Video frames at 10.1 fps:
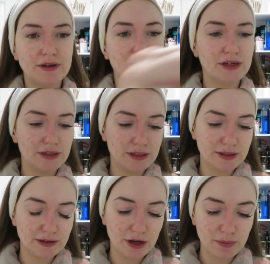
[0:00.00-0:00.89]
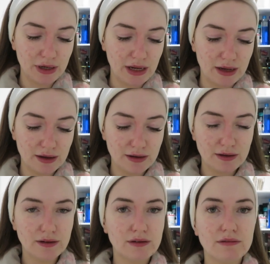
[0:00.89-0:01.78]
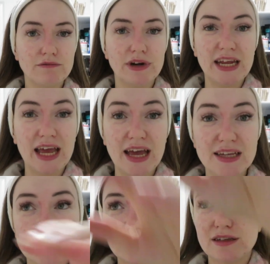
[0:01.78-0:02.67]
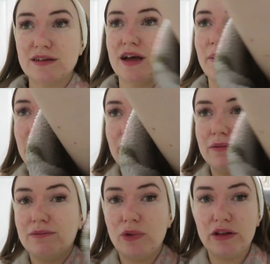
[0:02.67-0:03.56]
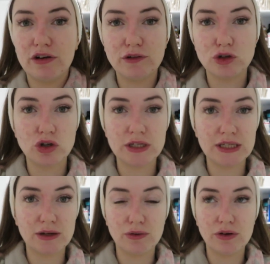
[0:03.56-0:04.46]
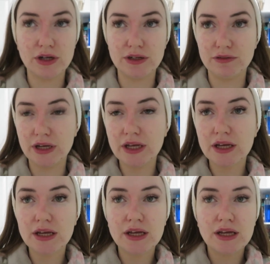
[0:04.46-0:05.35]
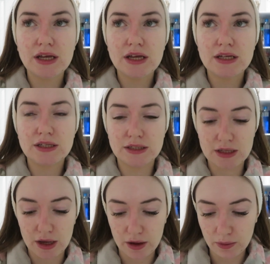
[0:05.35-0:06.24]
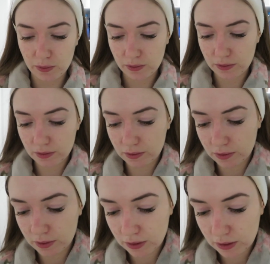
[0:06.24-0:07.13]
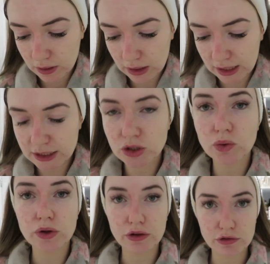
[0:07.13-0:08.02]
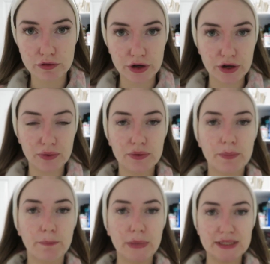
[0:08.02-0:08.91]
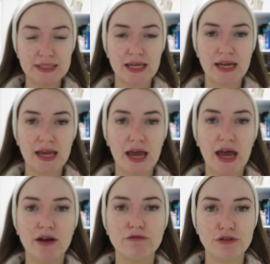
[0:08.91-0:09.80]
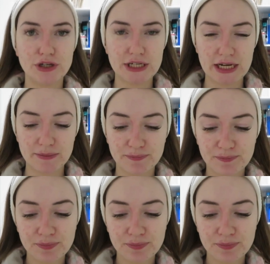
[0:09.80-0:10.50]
because nobody really cares about whether I've got dry skin or not, I don't think. So let's talk you through my skincare routine.